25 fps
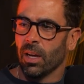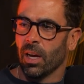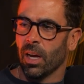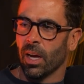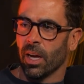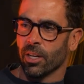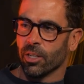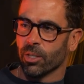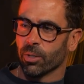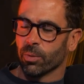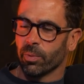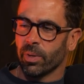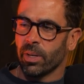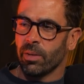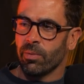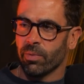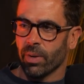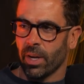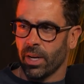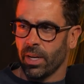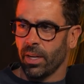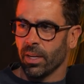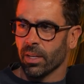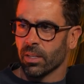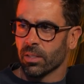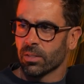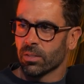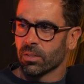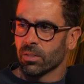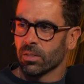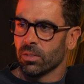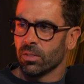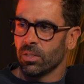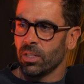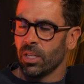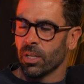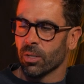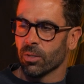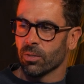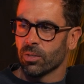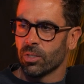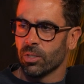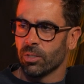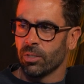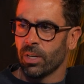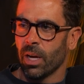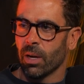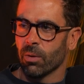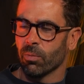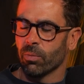on your refinance,
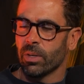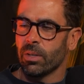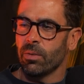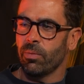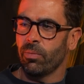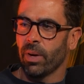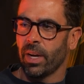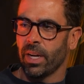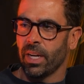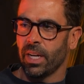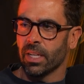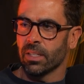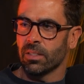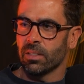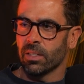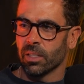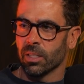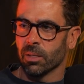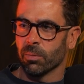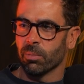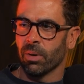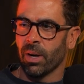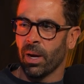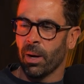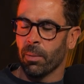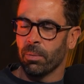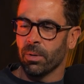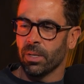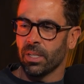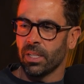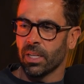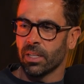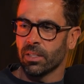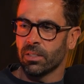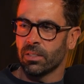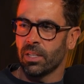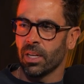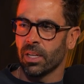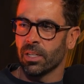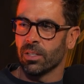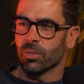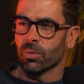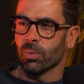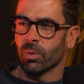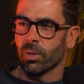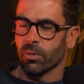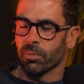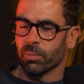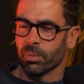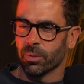so you're not refinancing the property at 10,
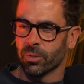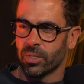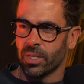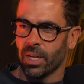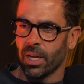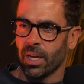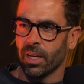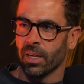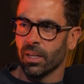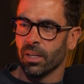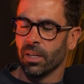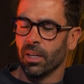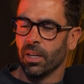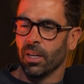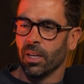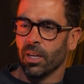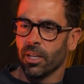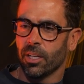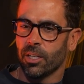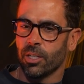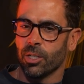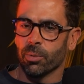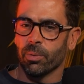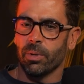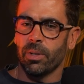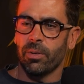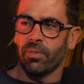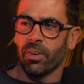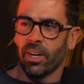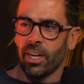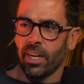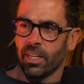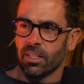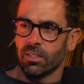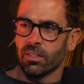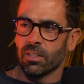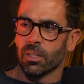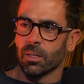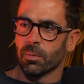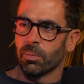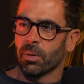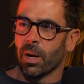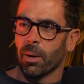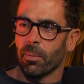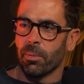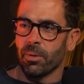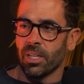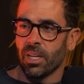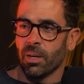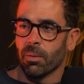12%. You're refinancing the
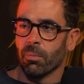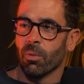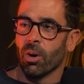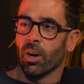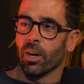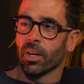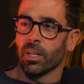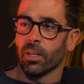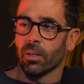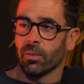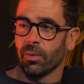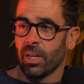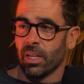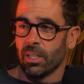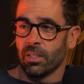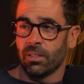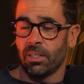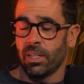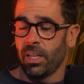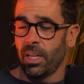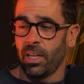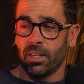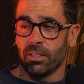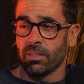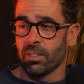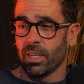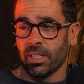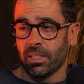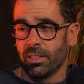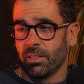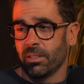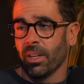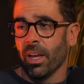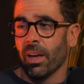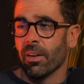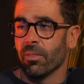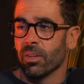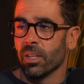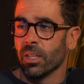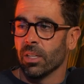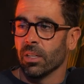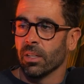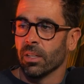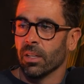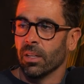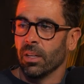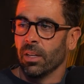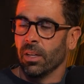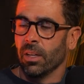property at market rent. Today it's like 7,